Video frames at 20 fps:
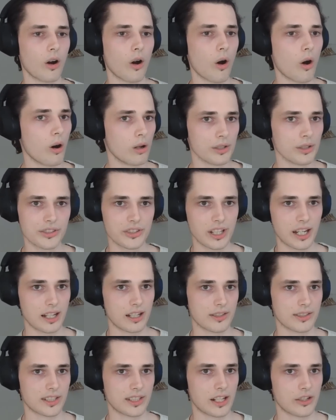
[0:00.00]
all
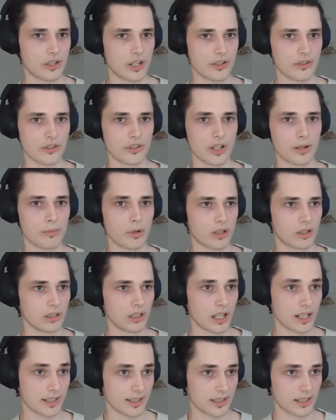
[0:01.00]
state and state changes are
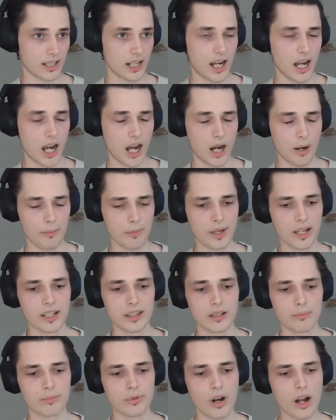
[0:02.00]
Merkleized.
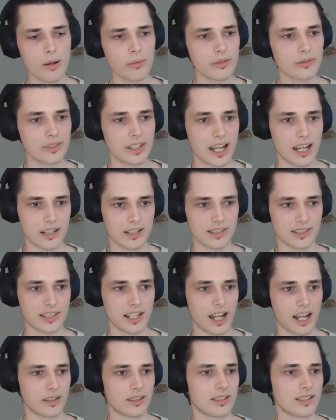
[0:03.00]
The problem with that is
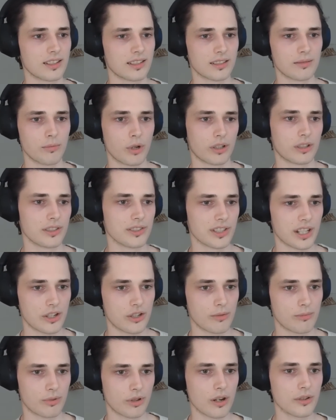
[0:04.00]
that this
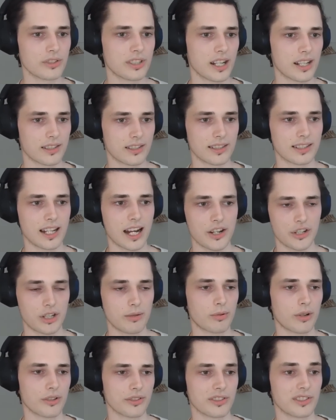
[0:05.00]
Merkleization process, this
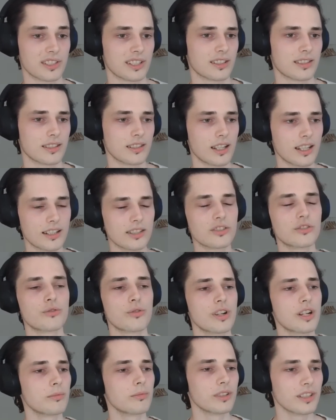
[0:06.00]
hashing process, is
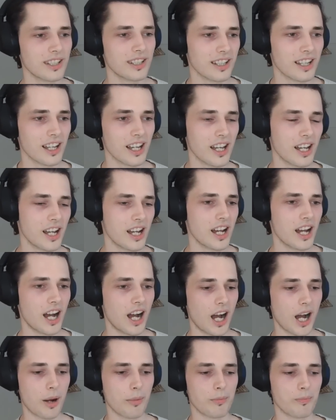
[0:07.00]
extremely
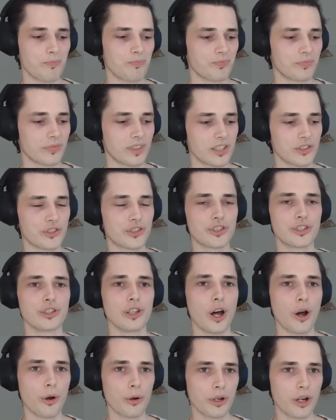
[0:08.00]

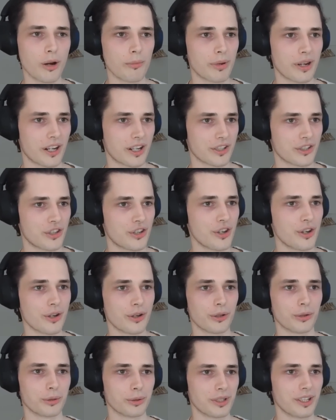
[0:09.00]
slow compared
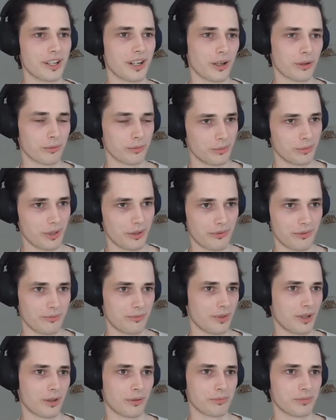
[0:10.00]
to if
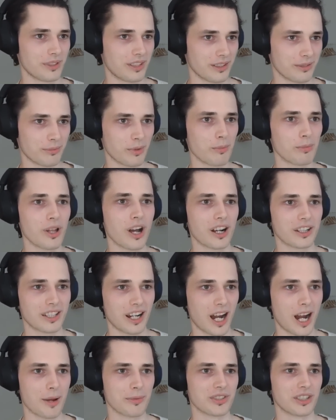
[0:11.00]
the block
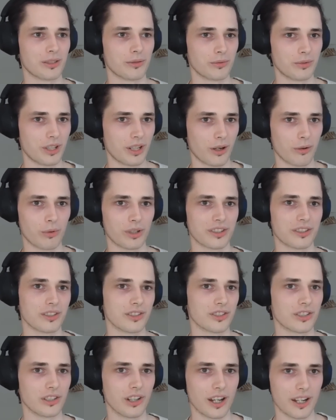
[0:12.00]
times and what the
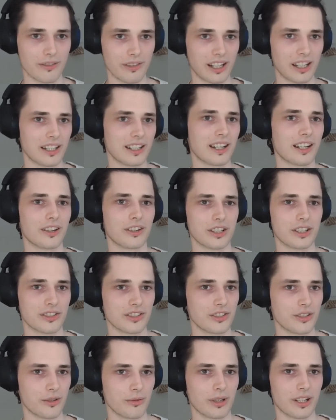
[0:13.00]
Solana validator
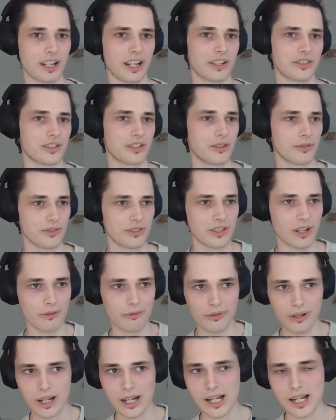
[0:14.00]
needs to do when they execute stuff.